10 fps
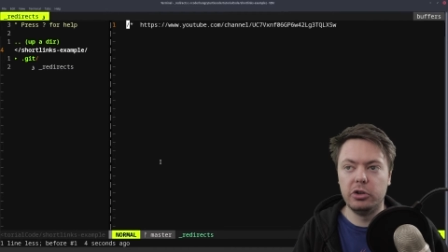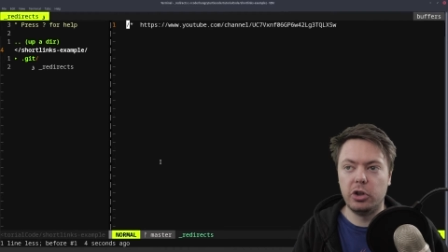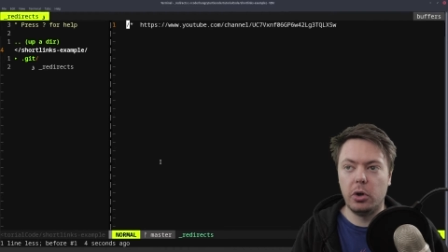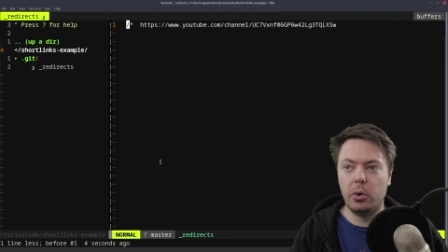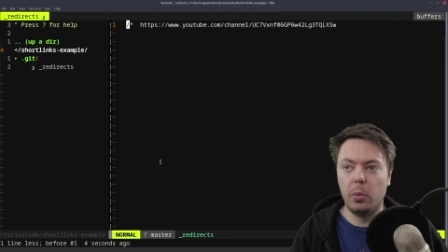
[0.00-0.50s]

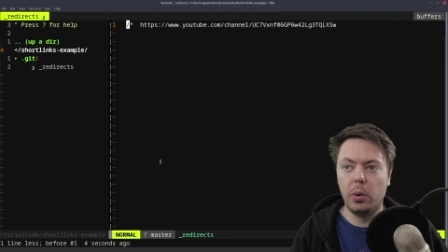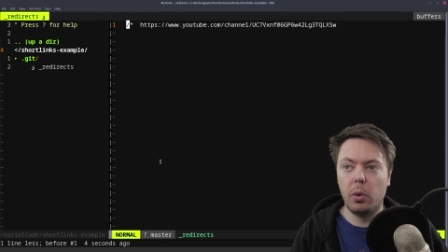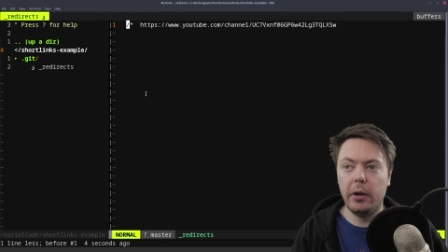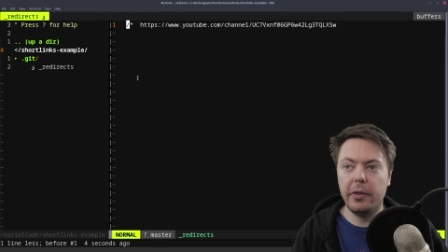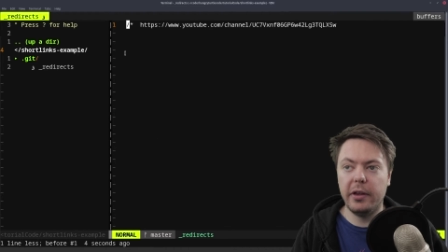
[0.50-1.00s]
So we
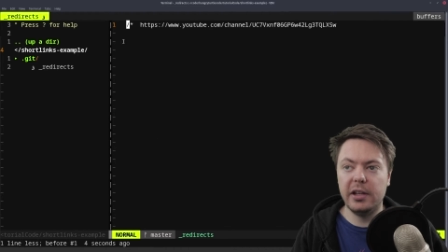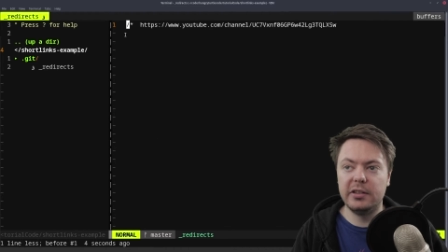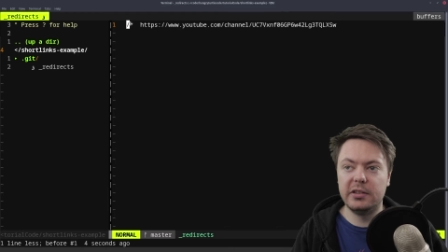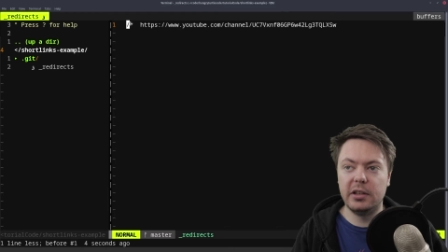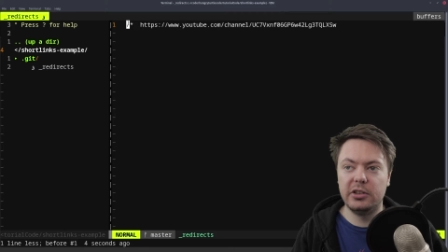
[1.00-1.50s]
want
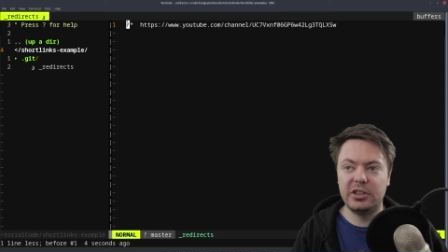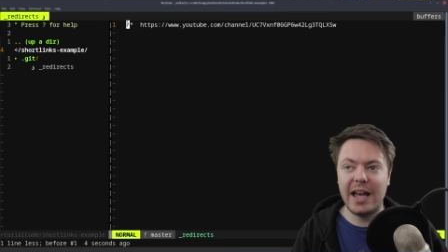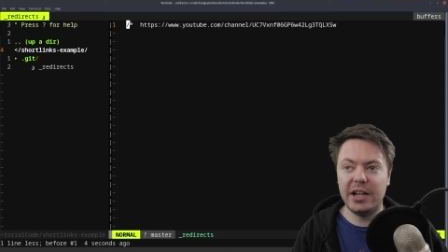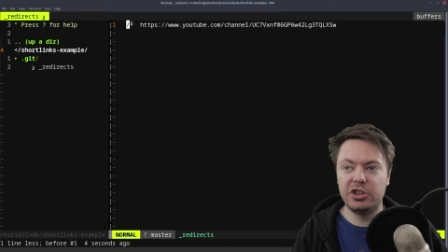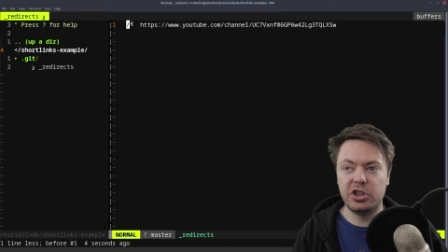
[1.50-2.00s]
this
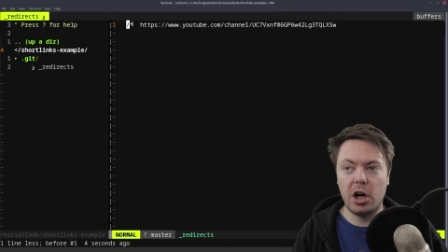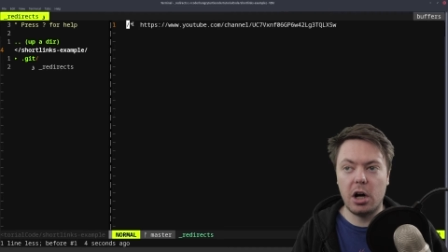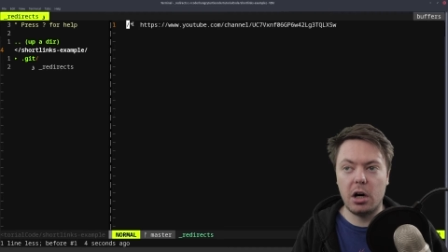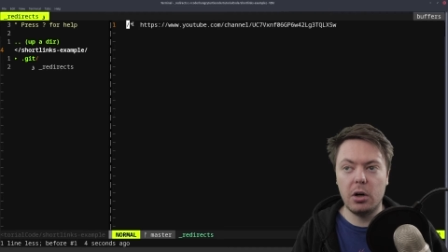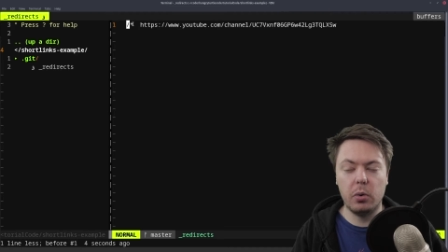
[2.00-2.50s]
slash
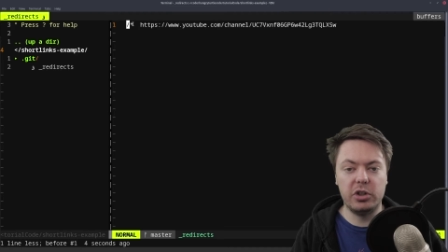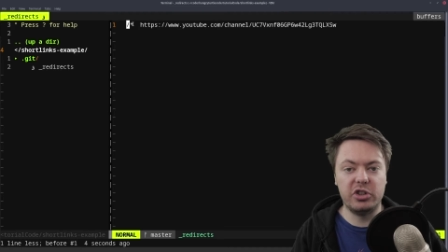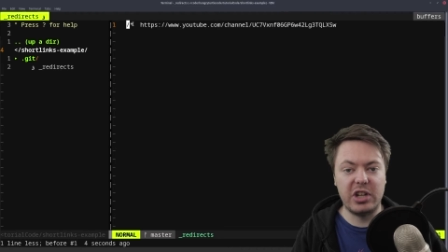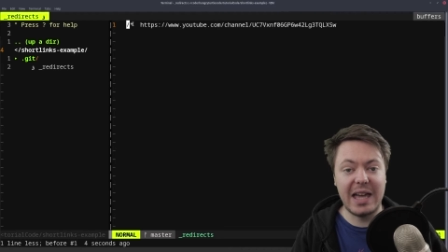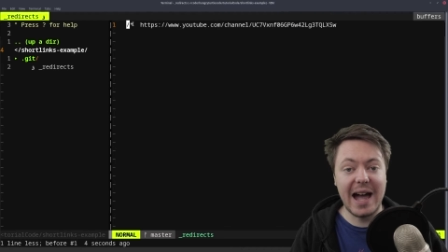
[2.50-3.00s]
star,
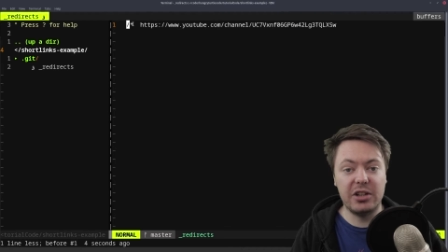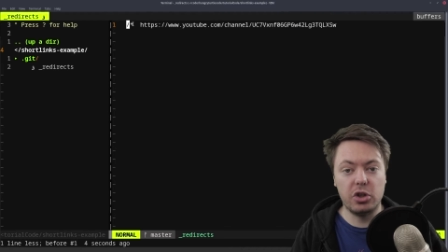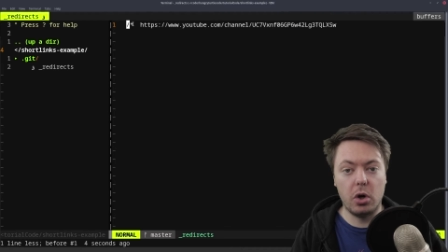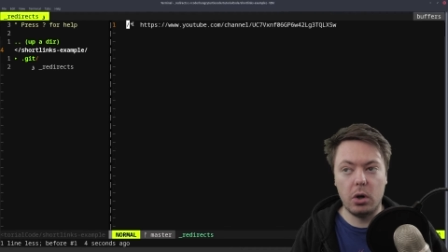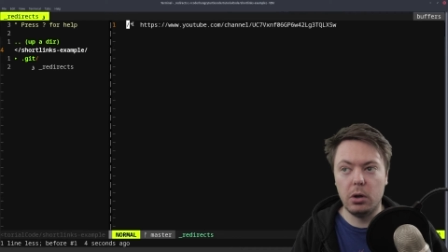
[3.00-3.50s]
which is a
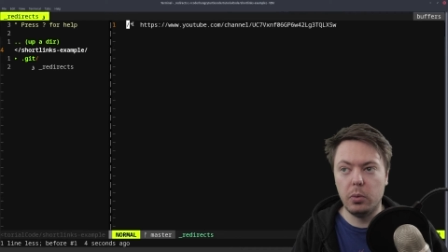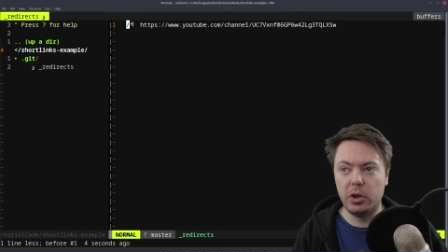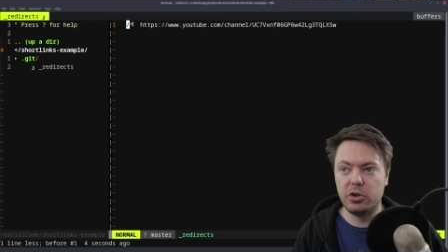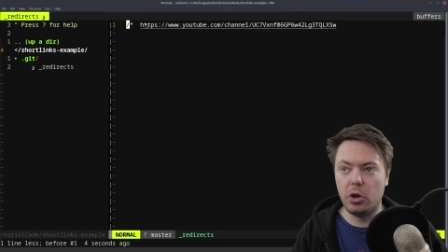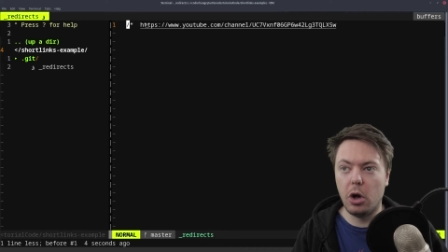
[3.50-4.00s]
catch-all,
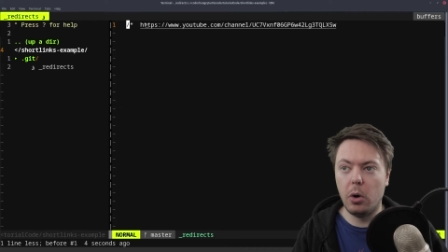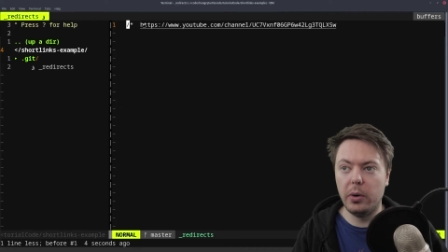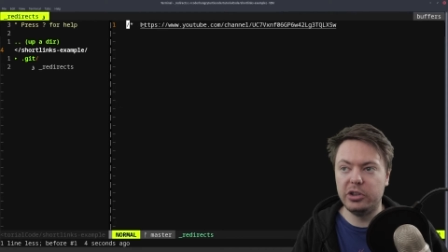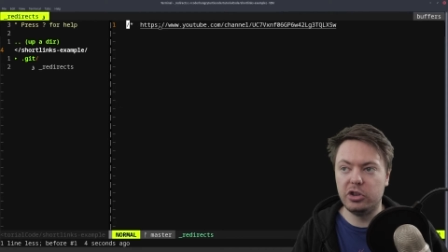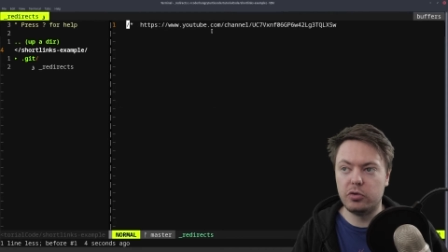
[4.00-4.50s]
which you'll
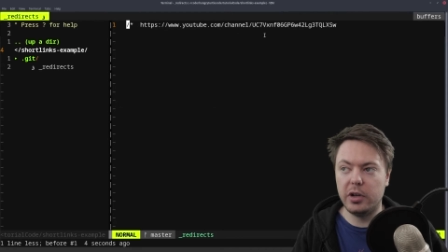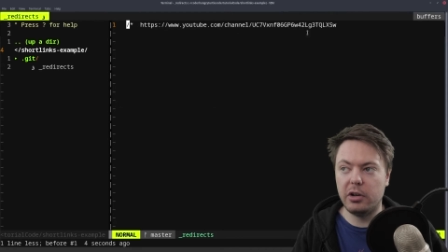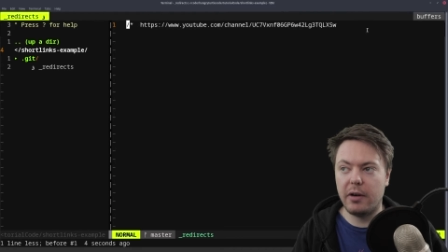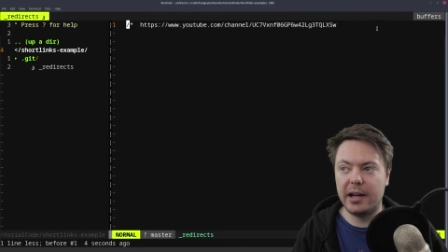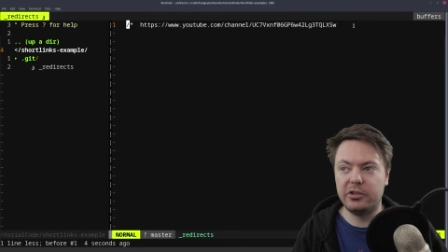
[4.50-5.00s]
always just
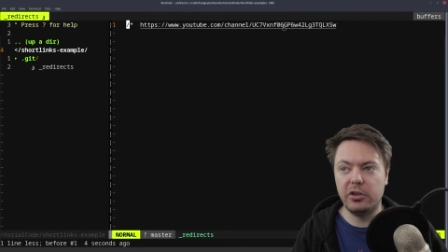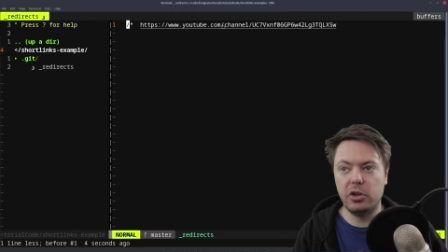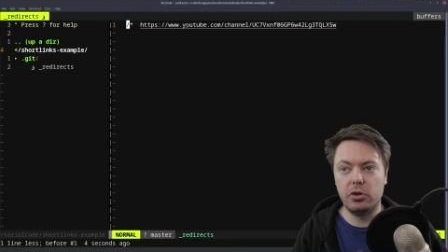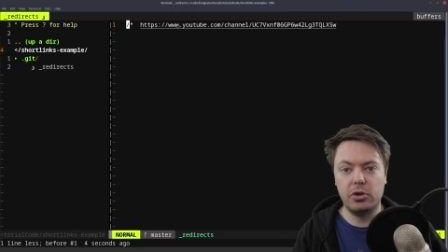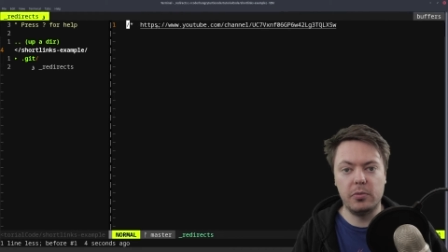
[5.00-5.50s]
redirect to
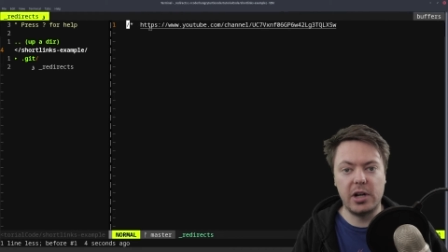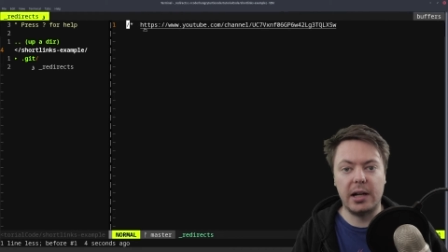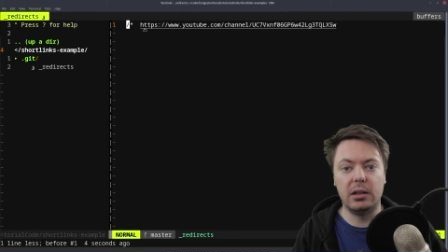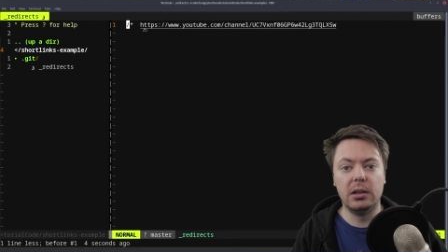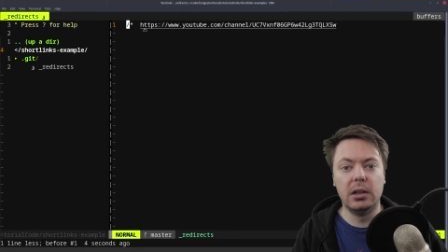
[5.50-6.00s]
the YouTube channel.